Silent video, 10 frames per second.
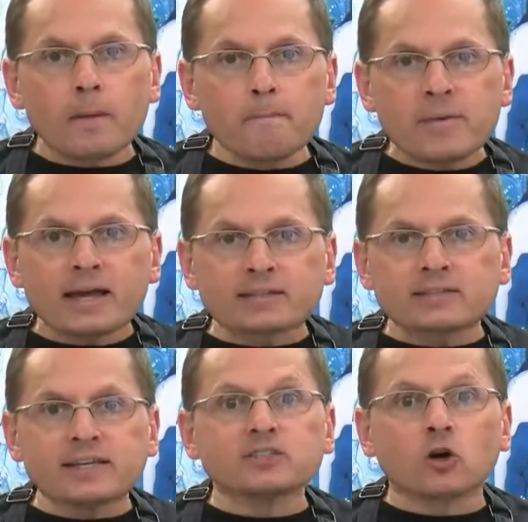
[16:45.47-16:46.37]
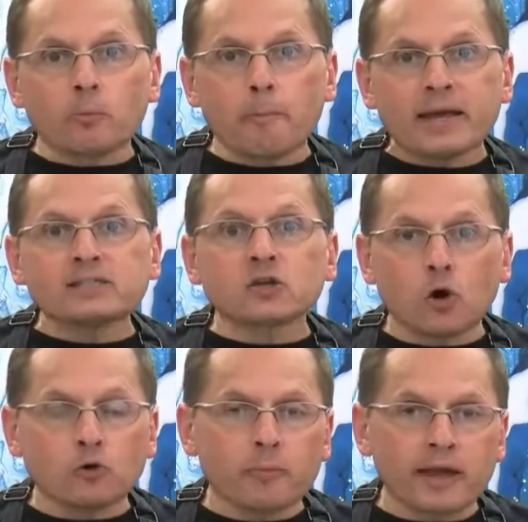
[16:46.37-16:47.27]
mix is our base
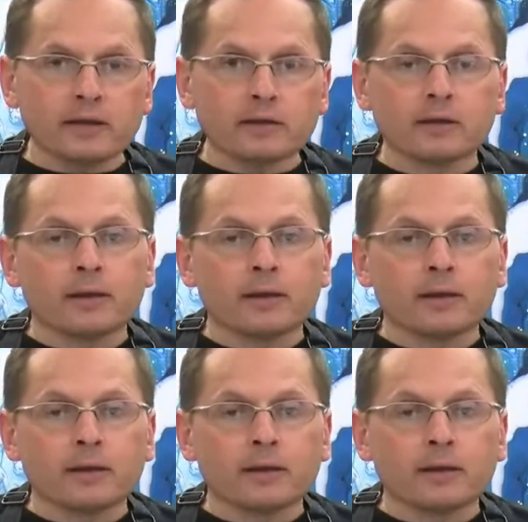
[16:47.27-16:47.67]
coat paint.